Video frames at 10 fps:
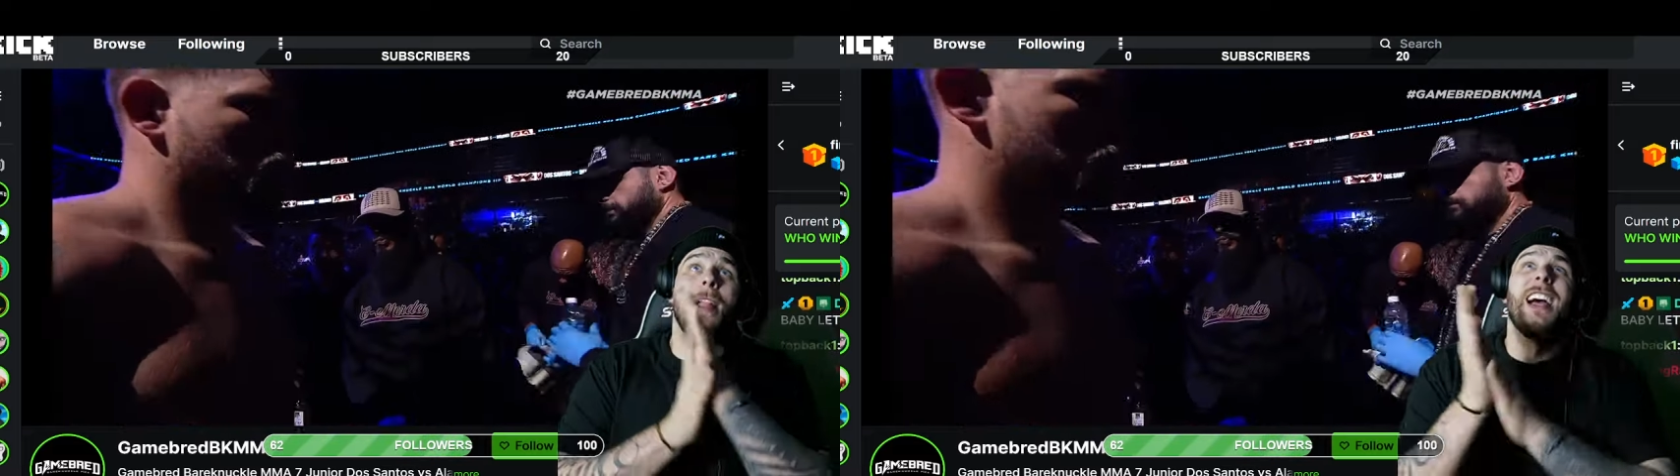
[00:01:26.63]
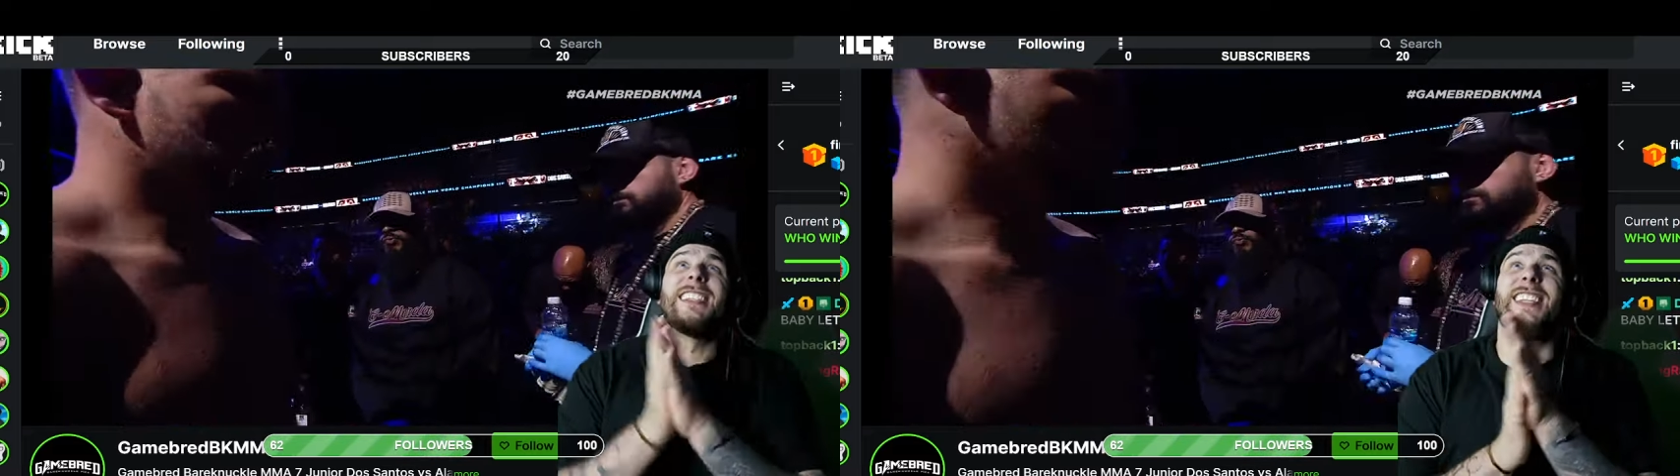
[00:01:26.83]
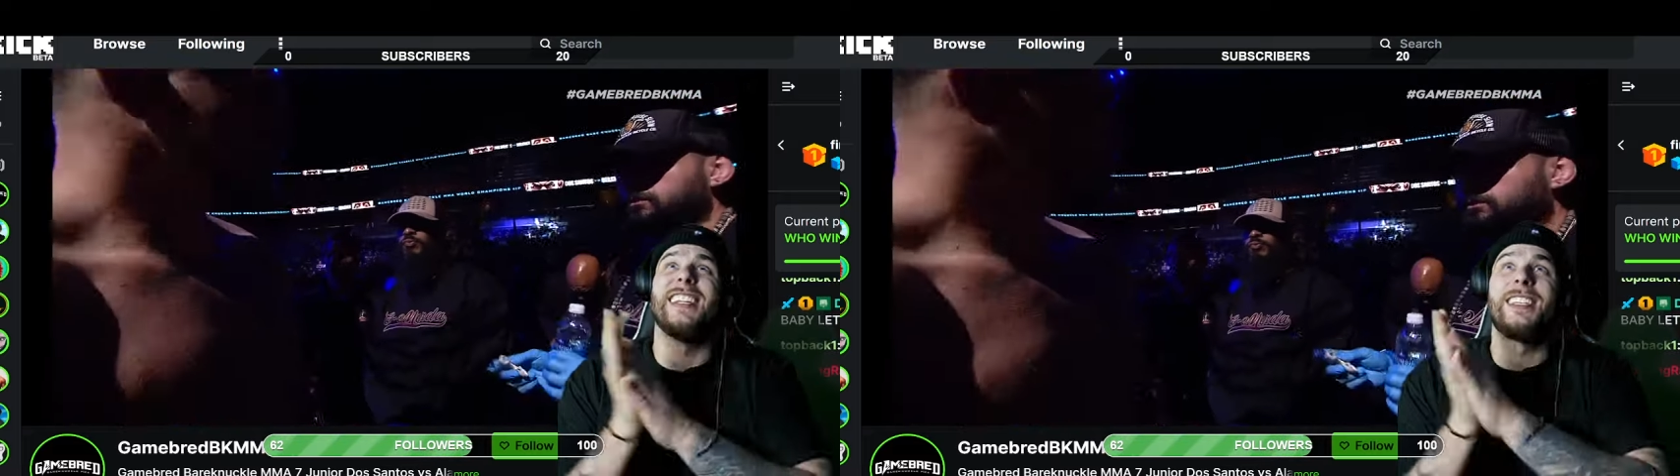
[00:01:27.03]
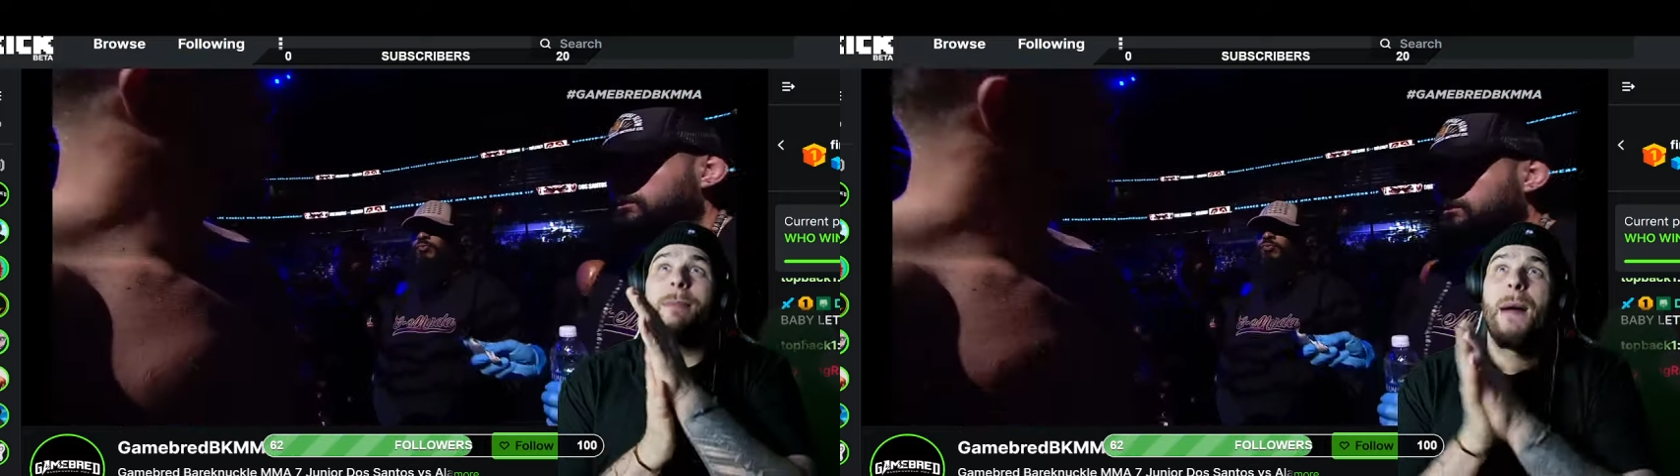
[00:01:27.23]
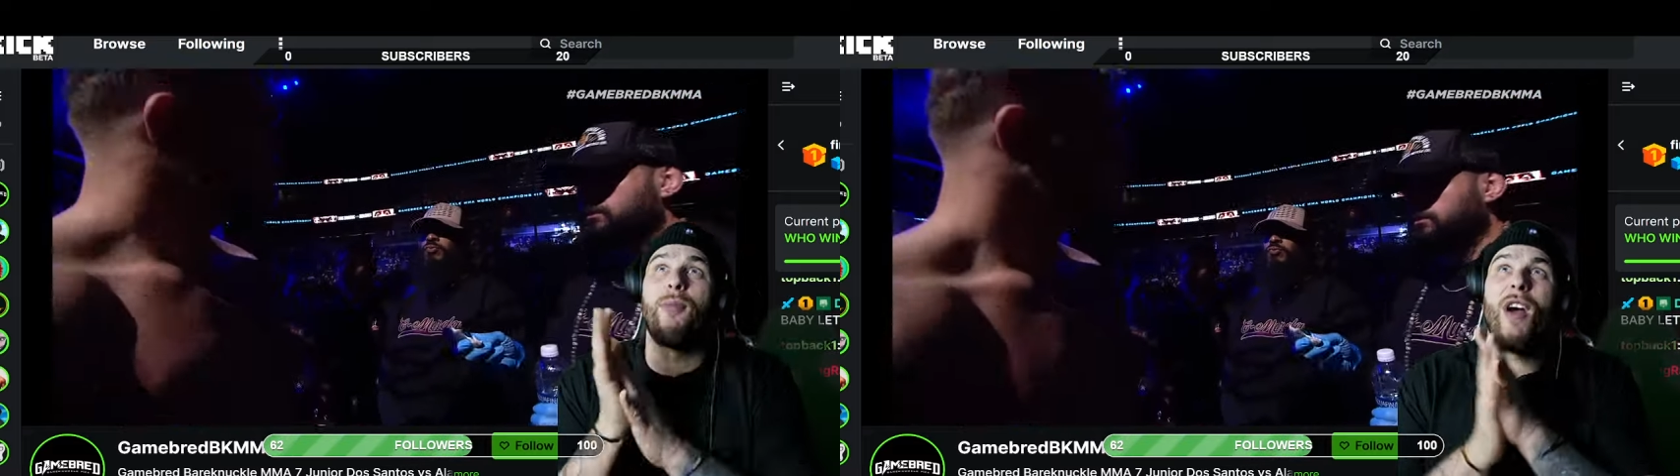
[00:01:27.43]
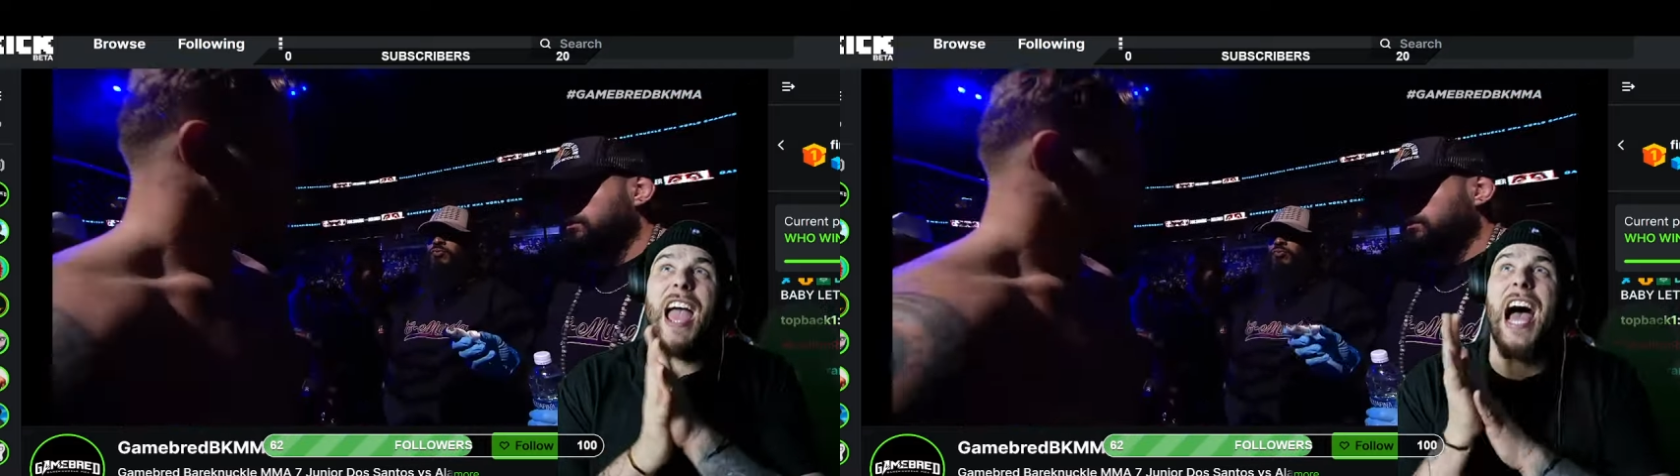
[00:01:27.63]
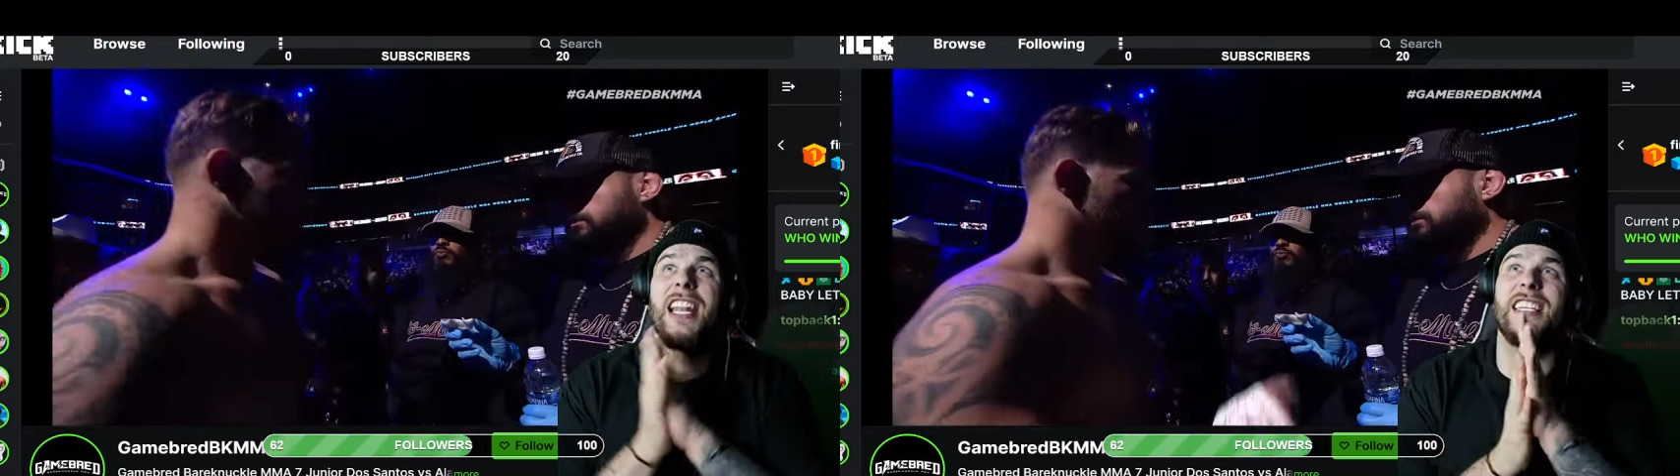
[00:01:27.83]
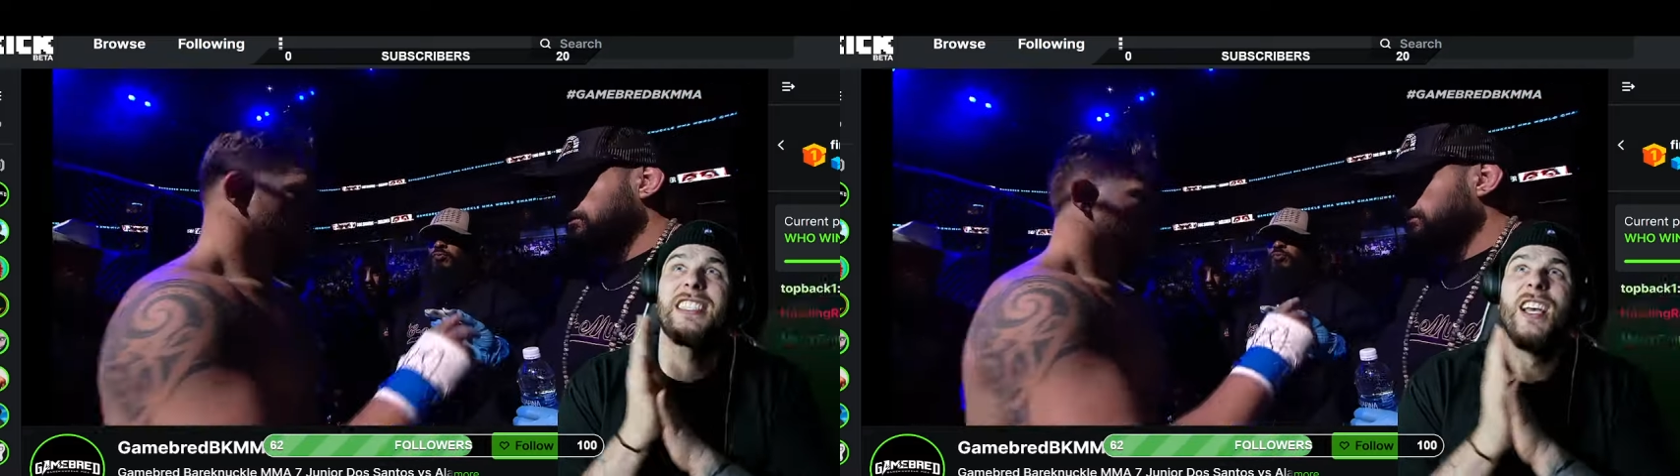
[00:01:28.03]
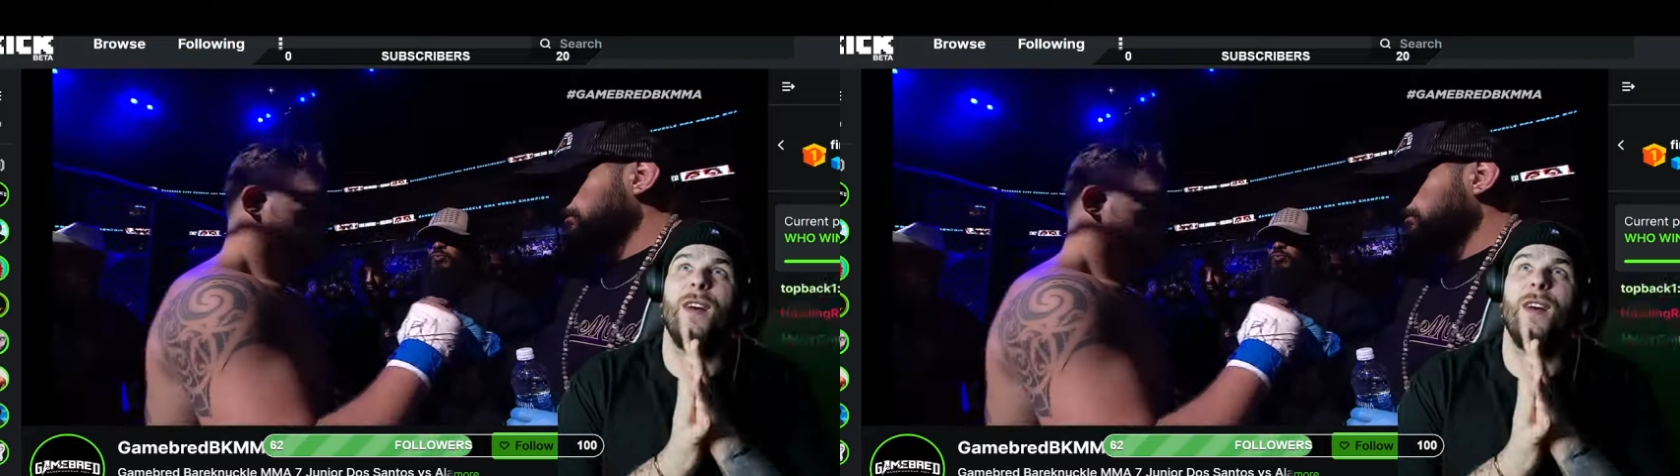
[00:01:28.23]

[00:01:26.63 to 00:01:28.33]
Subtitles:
let's get into my boy Alex